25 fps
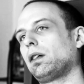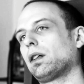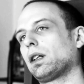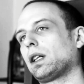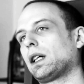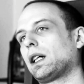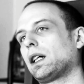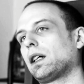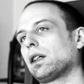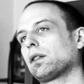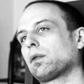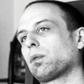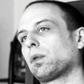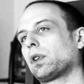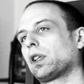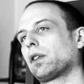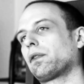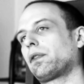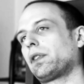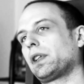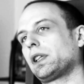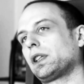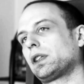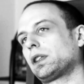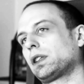alias,
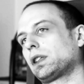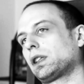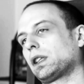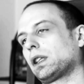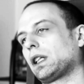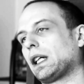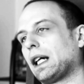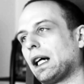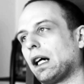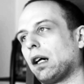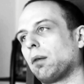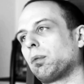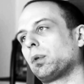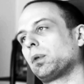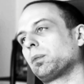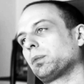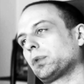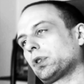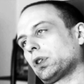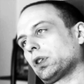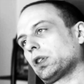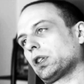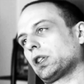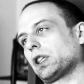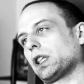one of his
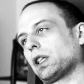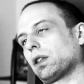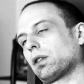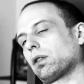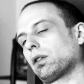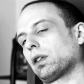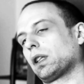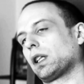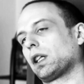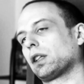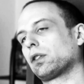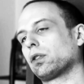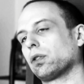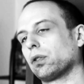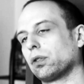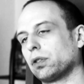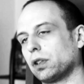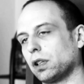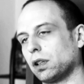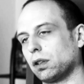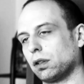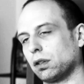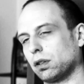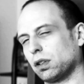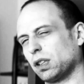albums on Sahko, and I
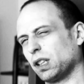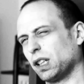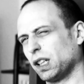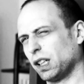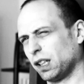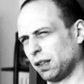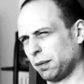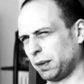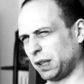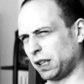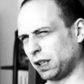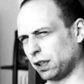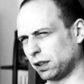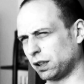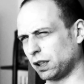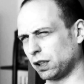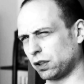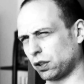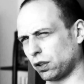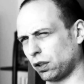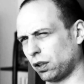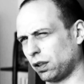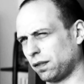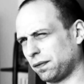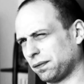chose it
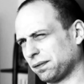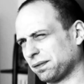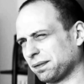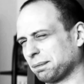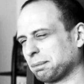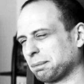because it's